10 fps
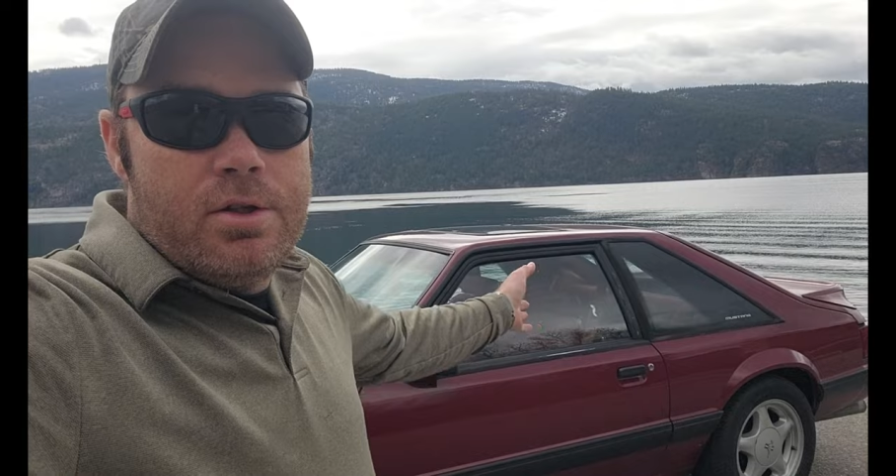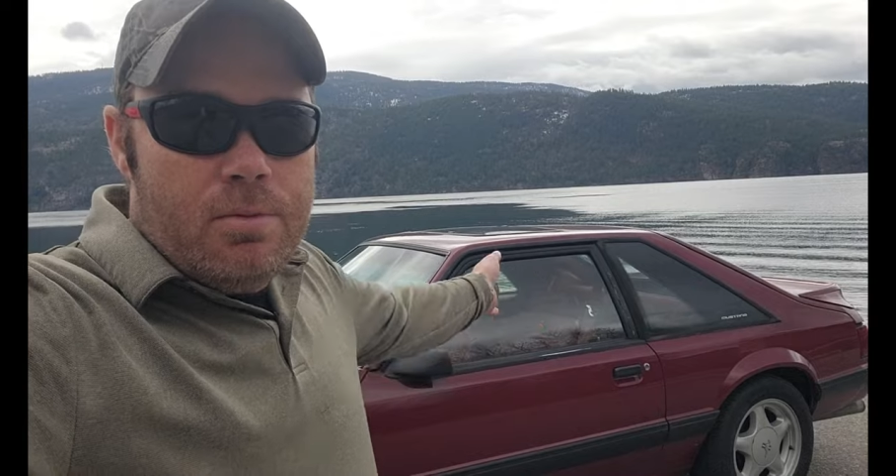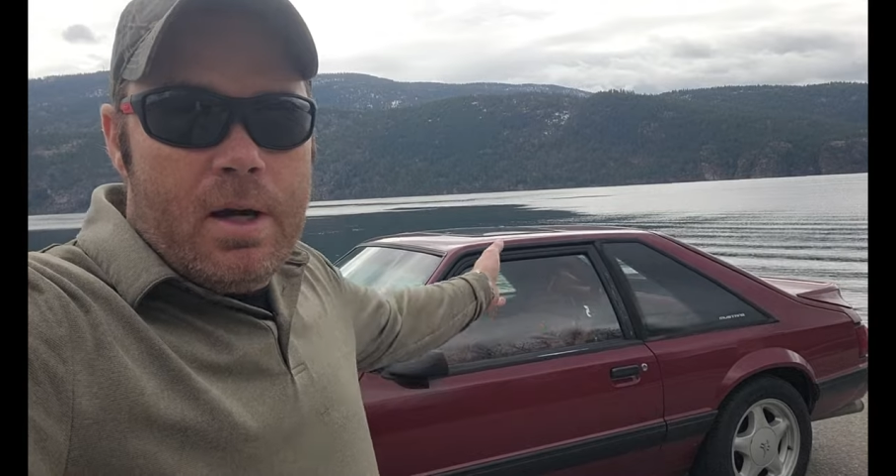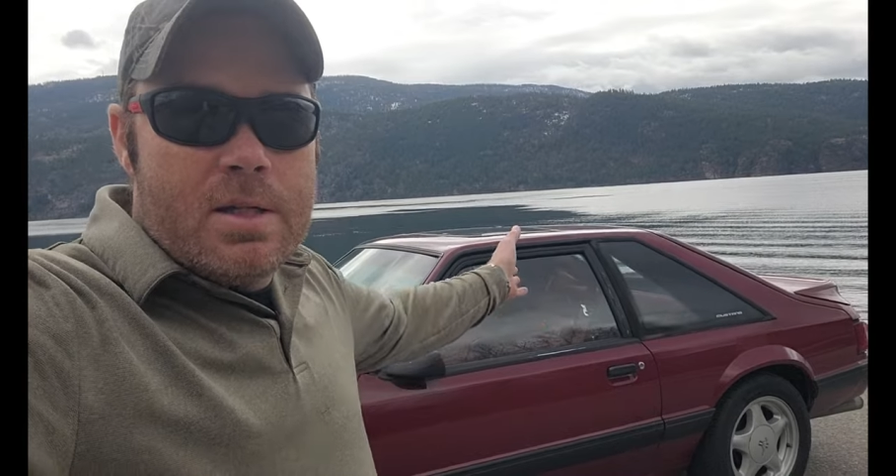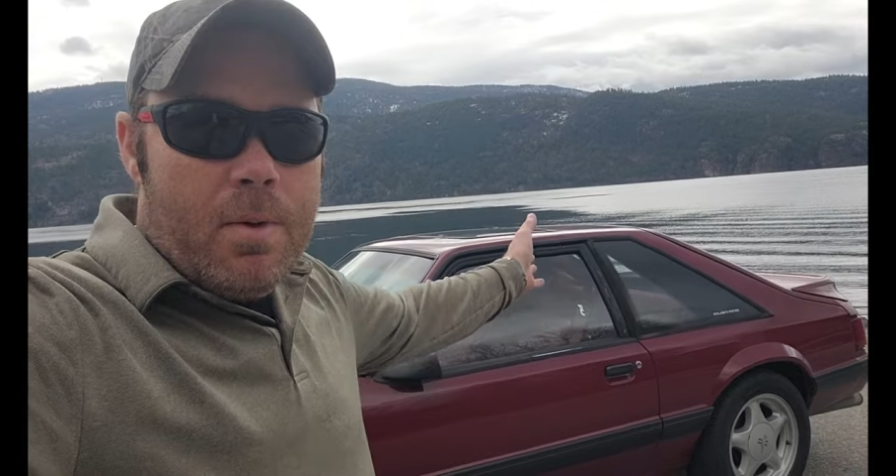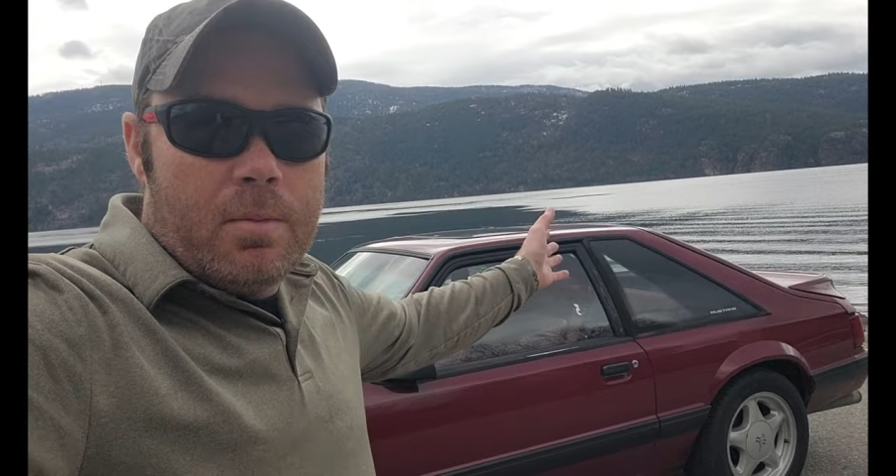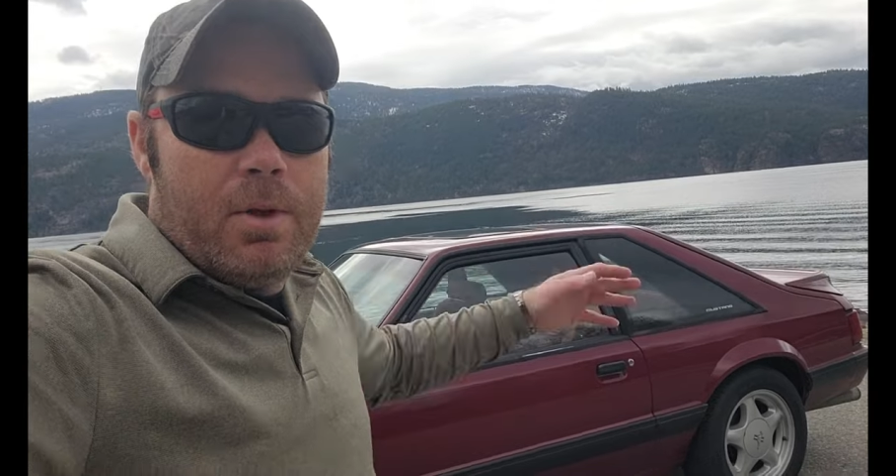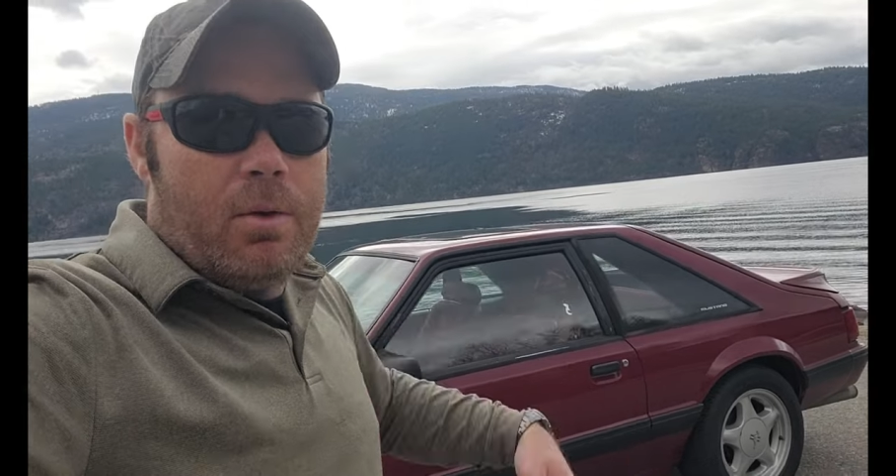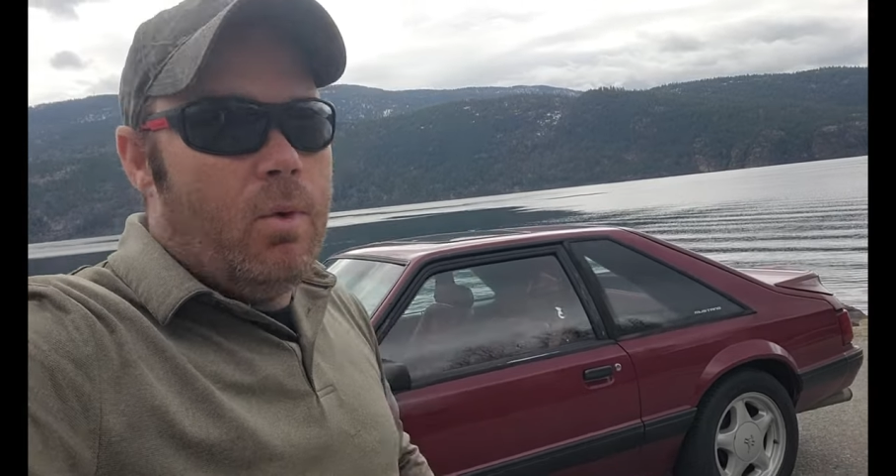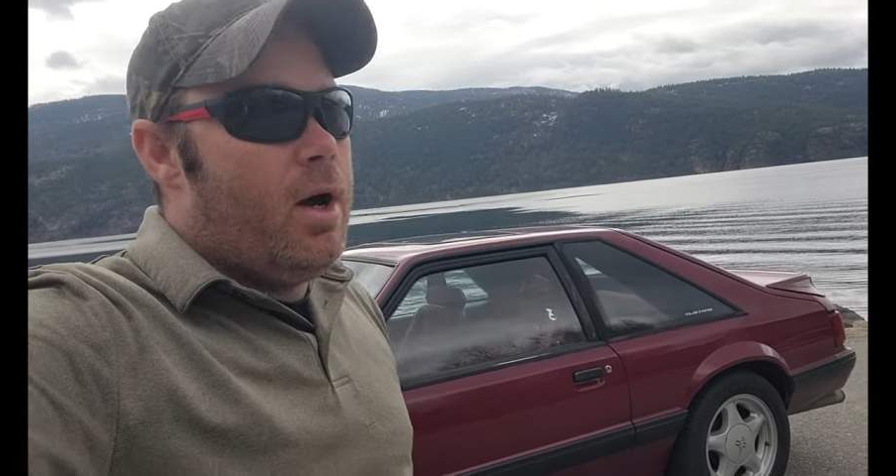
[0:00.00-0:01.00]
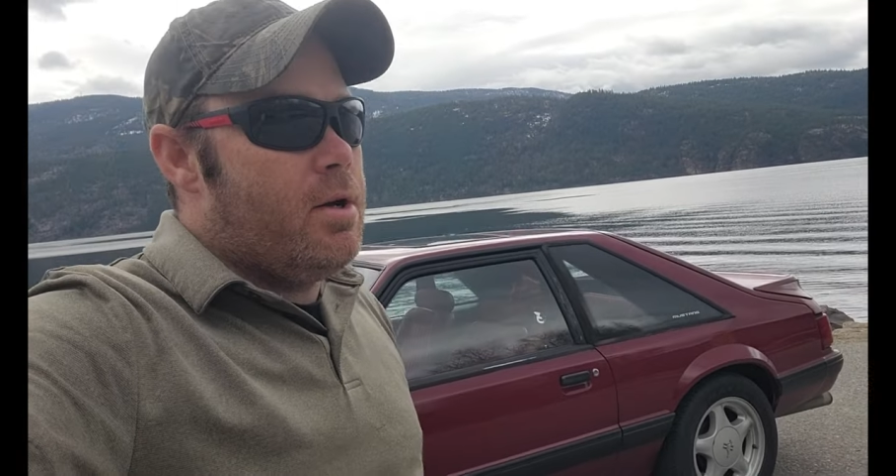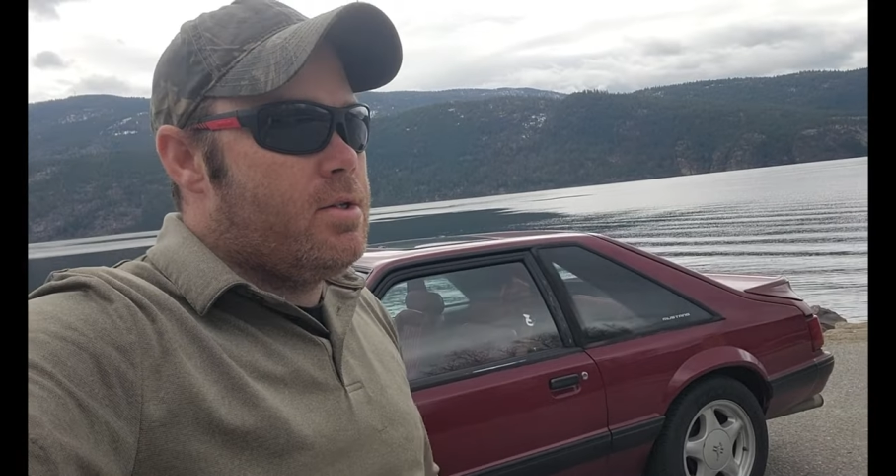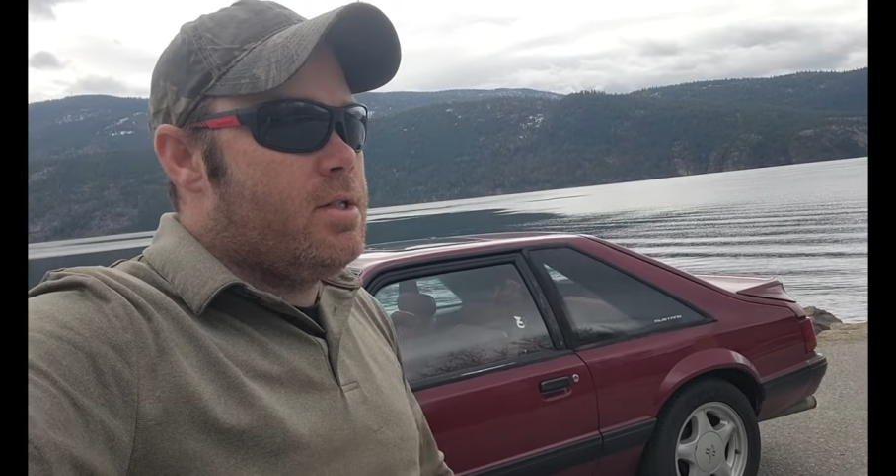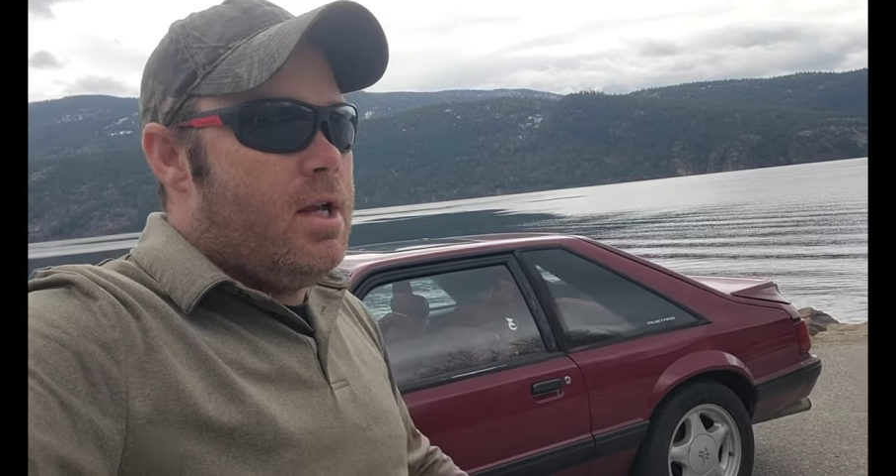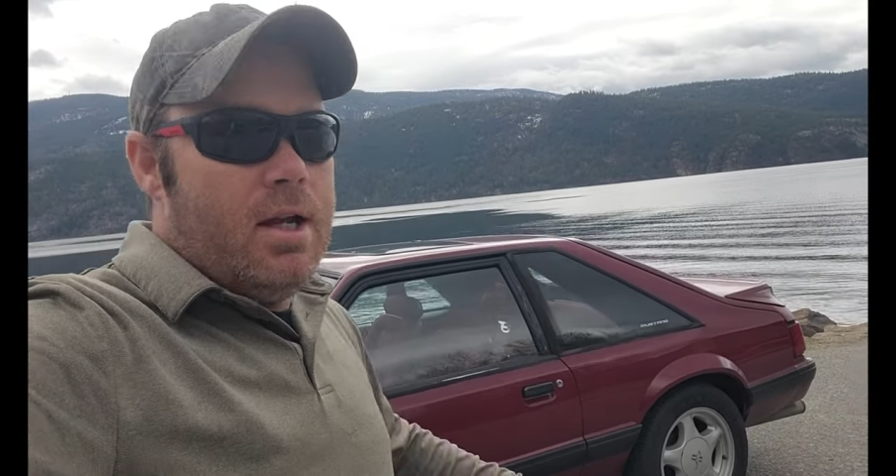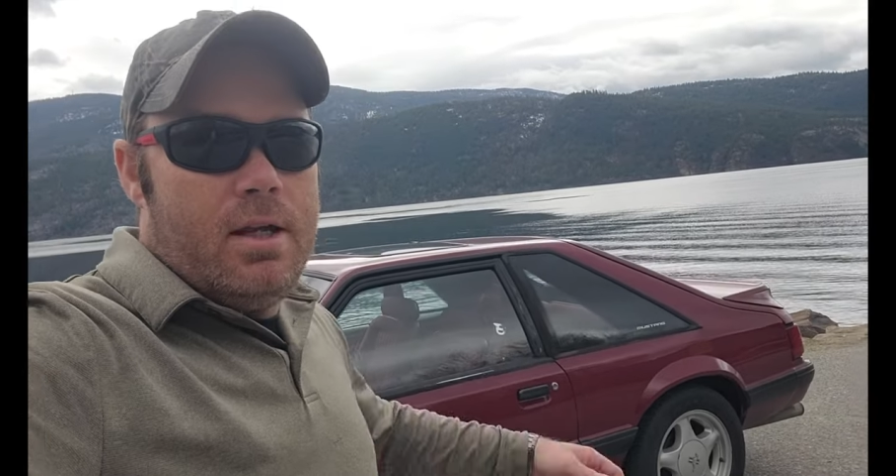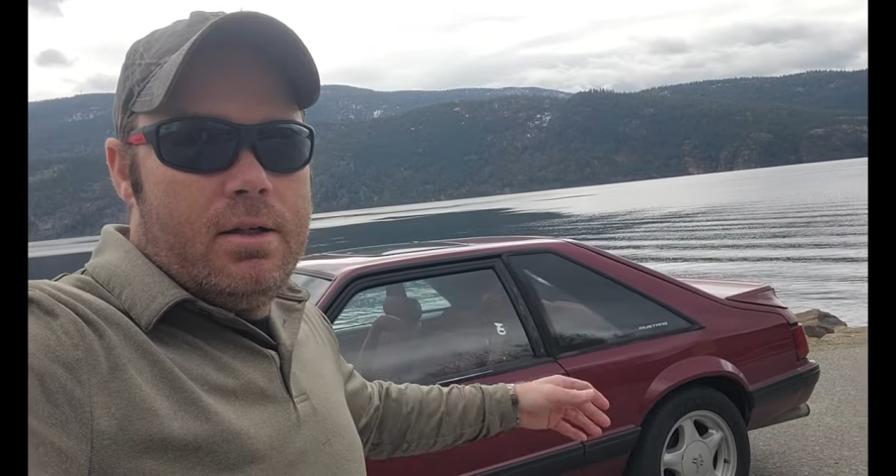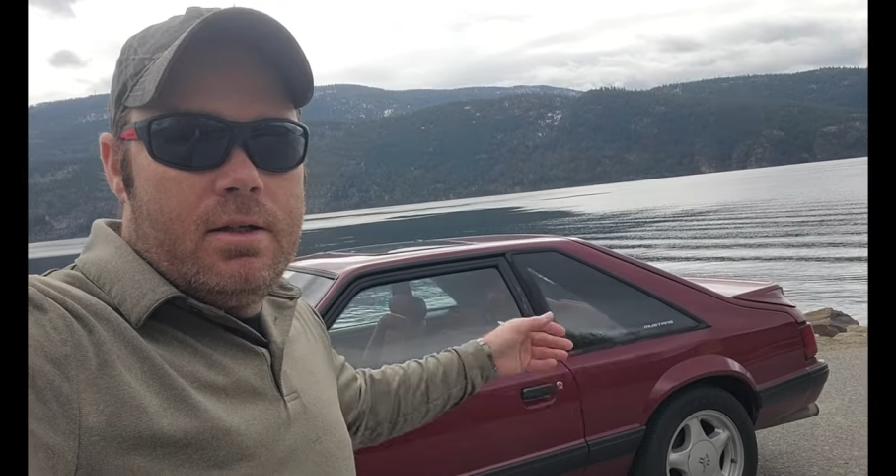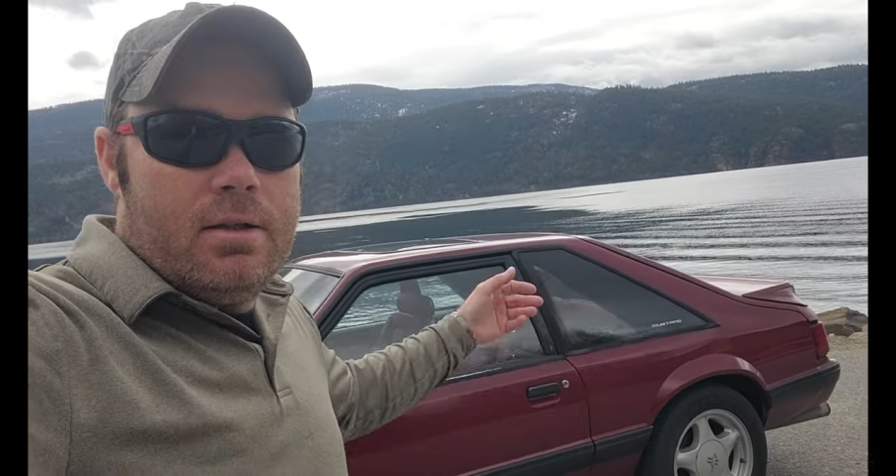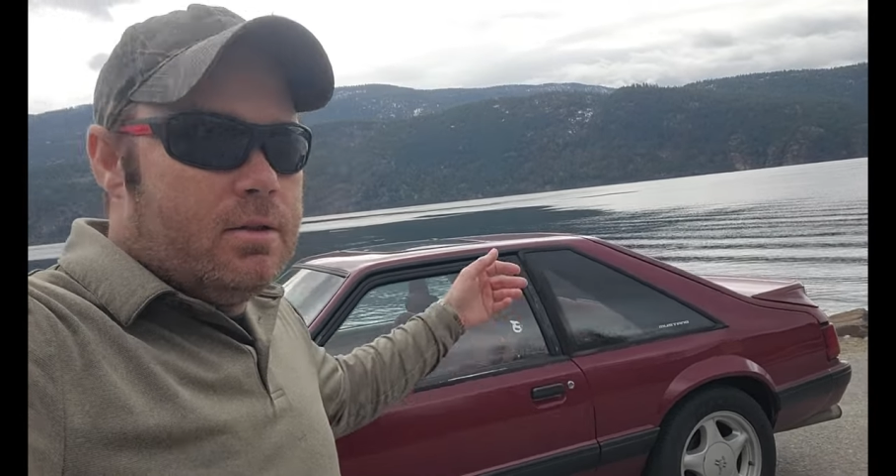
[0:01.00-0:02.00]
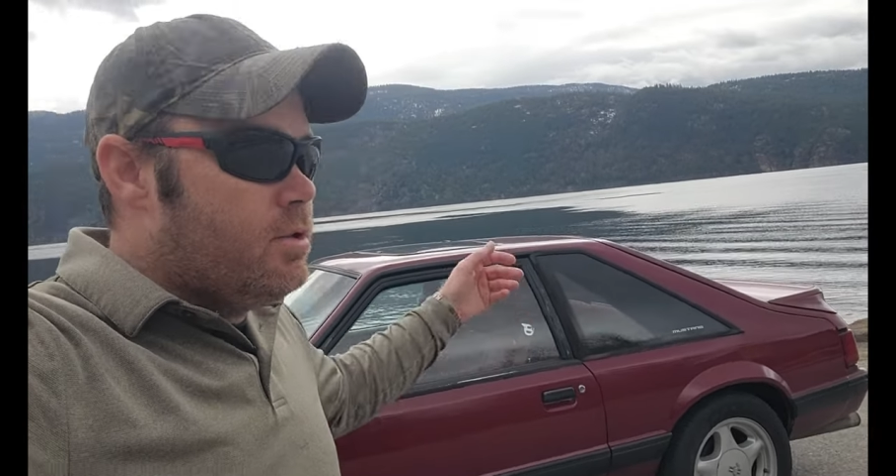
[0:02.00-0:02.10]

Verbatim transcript: to my spark plug wires and